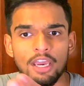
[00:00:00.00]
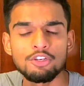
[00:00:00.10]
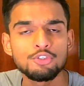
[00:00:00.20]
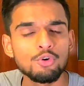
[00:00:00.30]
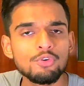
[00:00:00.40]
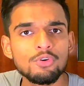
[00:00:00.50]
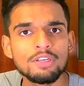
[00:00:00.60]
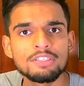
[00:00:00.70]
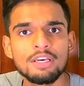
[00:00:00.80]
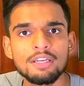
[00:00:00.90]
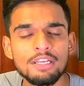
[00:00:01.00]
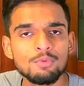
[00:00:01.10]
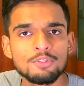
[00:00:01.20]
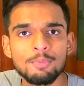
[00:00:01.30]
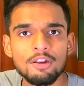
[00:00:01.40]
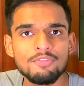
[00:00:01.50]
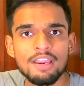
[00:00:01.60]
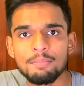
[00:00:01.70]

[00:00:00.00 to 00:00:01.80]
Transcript: and Joe Rogan's deal with Spotify.